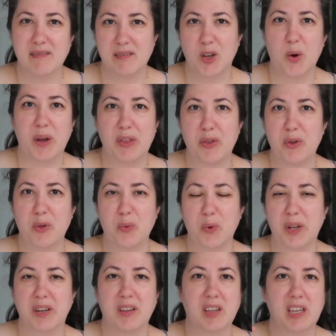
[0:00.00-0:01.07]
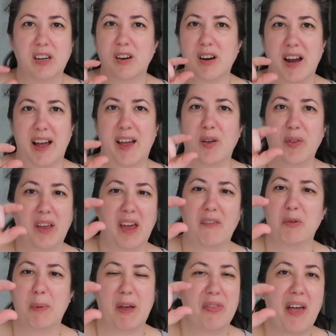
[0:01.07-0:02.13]
going through the wood cleaner. I only
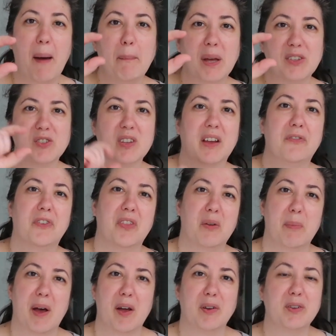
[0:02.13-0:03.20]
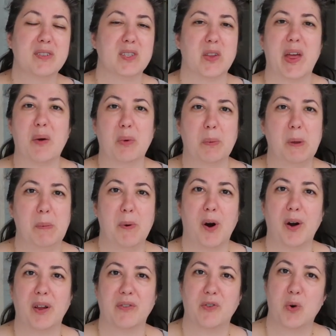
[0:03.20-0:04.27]
have about that much left in the bottle, so that will be
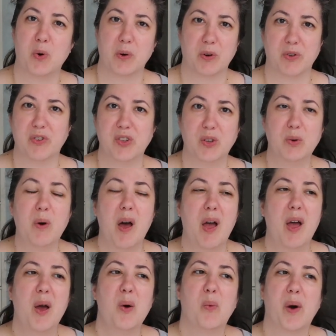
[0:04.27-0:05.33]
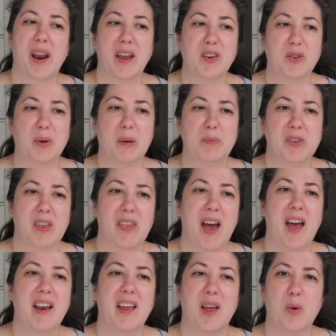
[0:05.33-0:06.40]
part of Q2 when I do empty
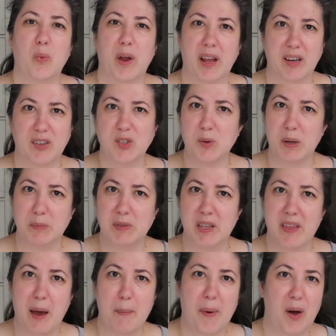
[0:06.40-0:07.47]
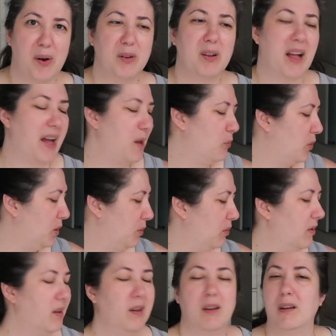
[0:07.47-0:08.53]
that. And when I do empty that bottle, I will
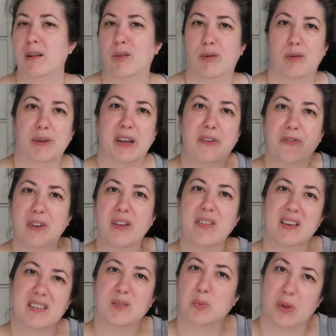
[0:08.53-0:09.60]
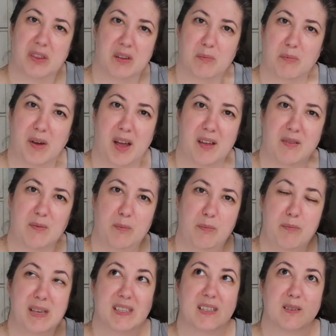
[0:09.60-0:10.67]
refill this with
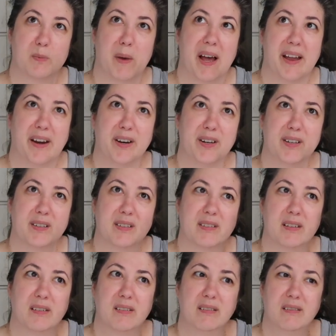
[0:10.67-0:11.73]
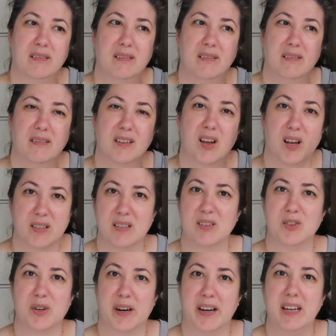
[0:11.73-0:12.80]
Mrs. Meyer's
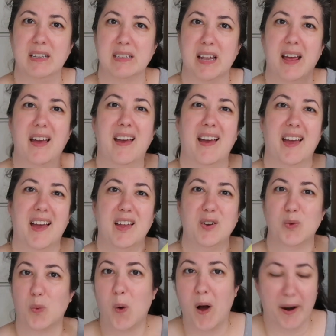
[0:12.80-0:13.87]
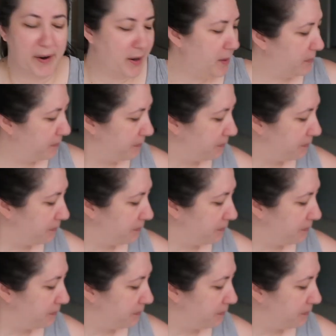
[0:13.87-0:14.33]
concentrate and water.